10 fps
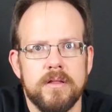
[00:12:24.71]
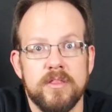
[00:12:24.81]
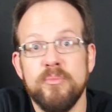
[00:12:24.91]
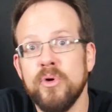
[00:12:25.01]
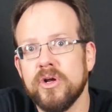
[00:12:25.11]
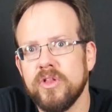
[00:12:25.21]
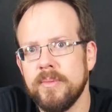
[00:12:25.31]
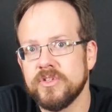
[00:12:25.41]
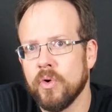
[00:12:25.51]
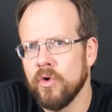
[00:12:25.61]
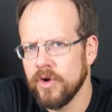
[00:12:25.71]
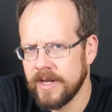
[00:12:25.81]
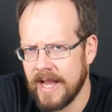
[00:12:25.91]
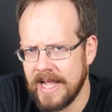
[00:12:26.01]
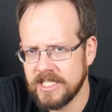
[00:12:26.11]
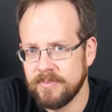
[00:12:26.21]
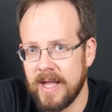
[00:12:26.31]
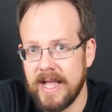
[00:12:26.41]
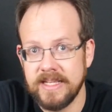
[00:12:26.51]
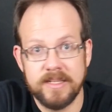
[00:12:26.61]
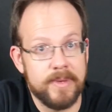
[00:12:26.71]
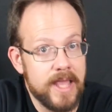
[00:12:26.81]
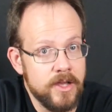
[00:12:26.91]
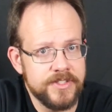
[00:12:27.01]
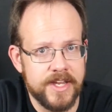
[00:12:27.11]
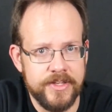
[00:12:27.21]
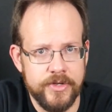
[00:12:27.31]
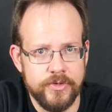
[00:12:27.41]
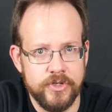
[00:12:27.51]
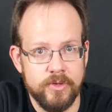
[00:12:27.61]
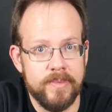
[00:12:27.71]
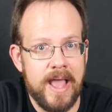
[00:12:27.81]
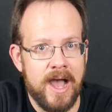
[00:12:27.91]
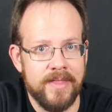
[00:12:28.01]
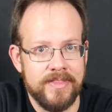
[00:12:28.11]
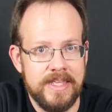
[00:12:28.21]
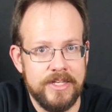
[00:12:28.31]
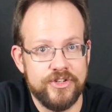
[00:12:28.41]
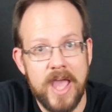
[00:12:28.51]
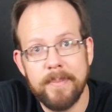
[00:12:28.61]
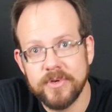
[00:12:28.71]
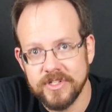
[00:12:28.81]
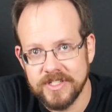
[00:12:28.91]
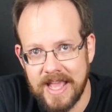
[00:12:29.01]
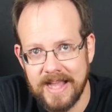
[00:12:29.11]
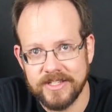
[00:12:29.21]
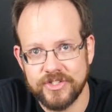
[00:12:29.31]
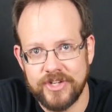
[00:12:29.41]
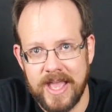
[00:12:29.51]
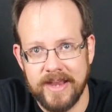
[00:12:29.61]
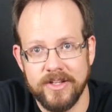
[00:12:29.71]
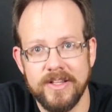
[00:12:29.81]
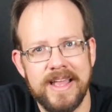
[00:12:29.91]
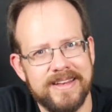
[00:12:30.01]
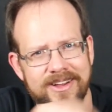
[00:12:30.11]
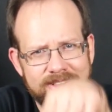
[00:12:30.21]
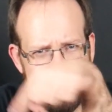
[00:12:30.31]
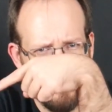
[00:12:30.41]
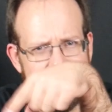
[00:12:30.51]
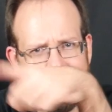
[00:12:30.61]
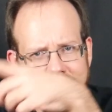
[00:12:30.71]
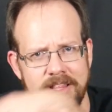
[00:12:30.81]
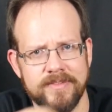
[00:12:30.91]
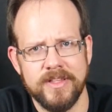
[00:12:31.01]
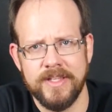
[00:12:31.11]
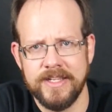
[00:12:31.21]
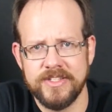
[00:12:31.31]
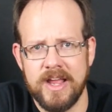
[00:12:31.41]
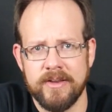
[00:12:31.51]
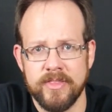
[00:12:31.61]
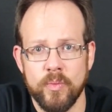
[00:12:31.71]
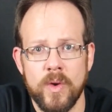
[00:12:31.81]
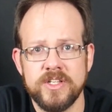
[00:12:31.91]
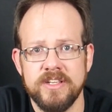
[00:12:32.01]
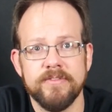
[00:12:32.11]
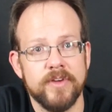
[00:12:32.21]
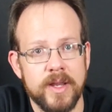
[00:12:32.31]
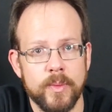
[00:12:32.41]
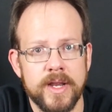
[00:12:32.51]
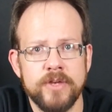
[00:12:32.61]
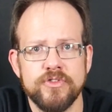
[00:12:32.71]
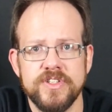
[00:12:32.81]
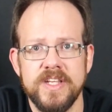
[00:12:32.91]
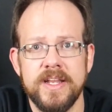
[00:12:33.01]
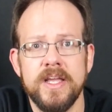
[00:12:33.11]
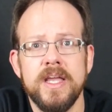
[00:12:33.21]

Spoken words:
The book club is organized by somebody else on YouTube on the Chapter Stacks channel, and I'll leave the relevant links down in the What's It for anyone interested.